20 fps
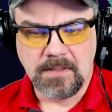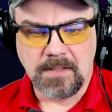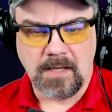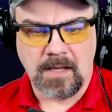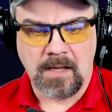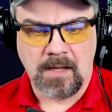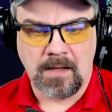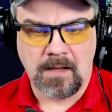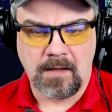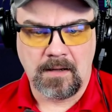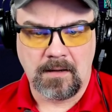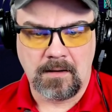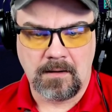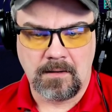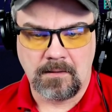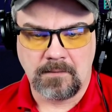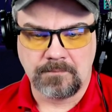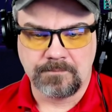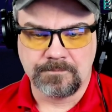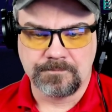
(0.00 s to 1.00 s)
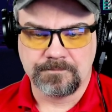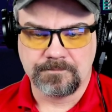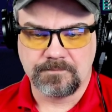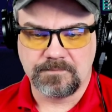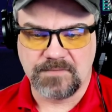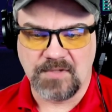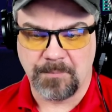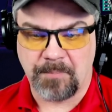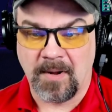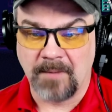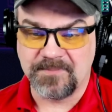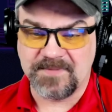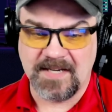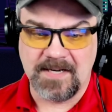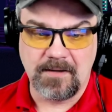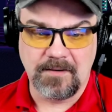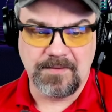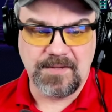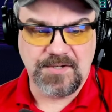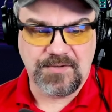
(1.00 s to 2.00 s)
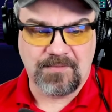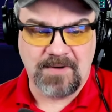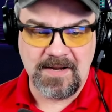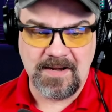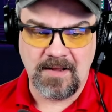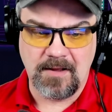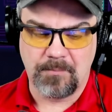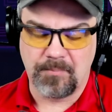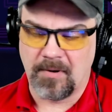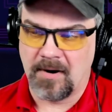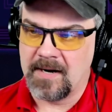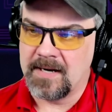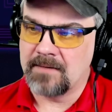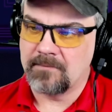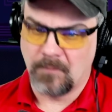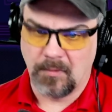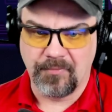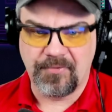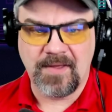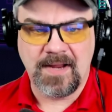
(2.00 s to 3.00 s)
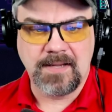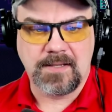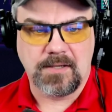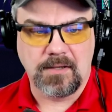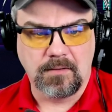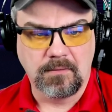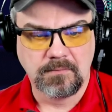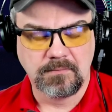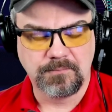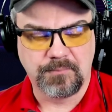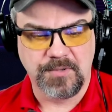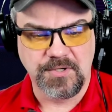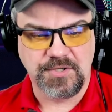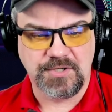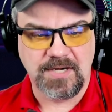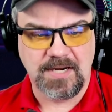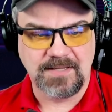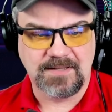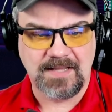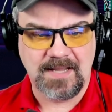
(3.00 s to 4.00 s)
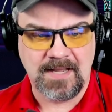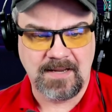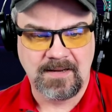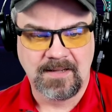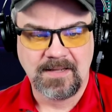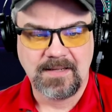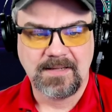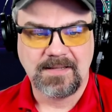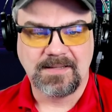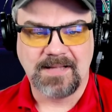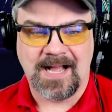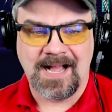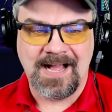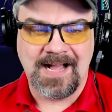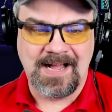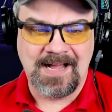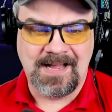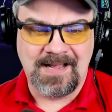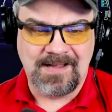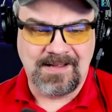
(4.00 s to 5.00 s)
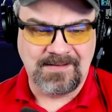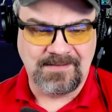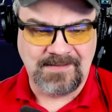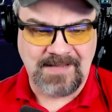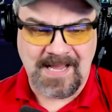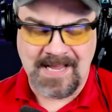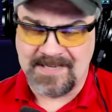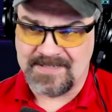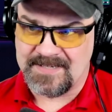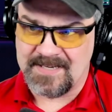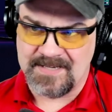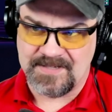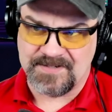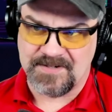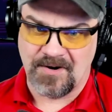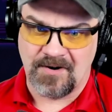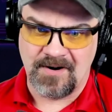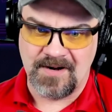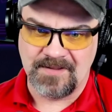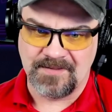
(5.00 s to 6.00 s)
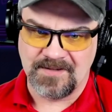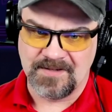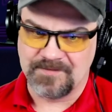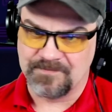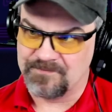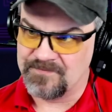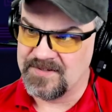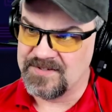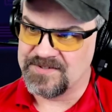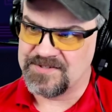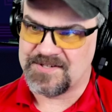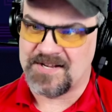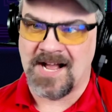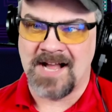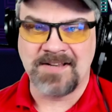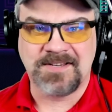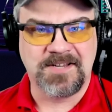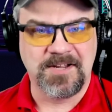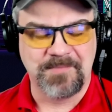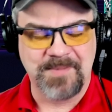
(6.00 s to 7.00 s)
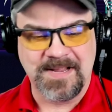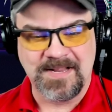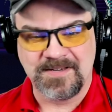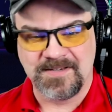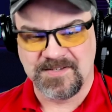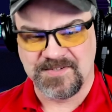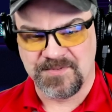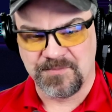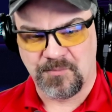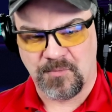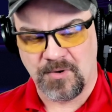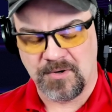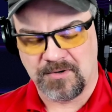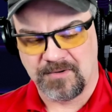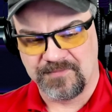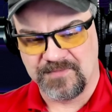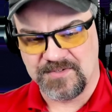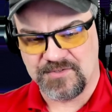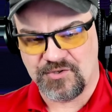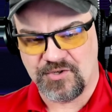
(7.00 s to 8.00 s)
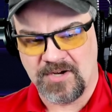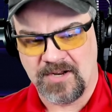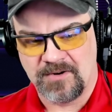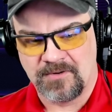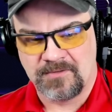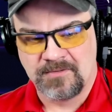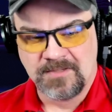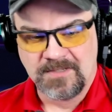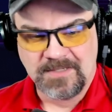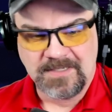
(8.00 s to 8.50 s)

um, you pumped to hear this right now, Bryant? Well, thank you. Appreciate that. Ah, Eggsy, sorry, the, the Scott command doesn't work on this channel.